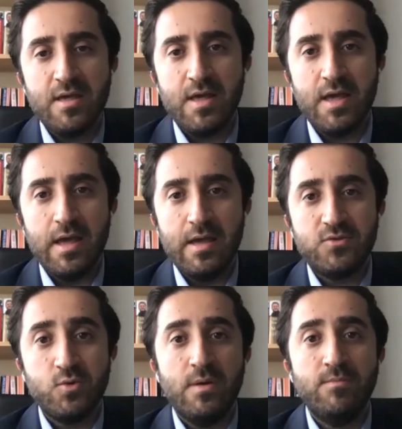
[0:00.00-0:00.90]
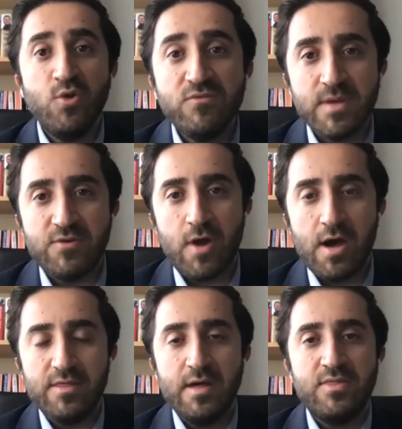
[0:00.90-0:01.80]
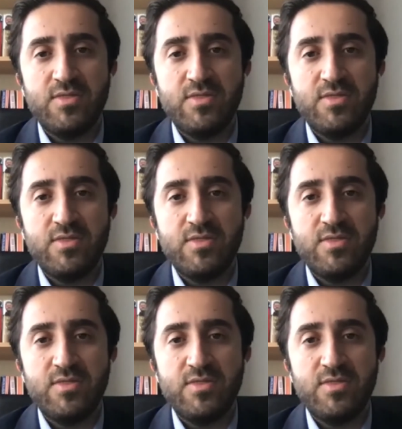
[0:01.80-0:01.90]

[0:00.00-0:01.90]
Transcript: to a movement rather,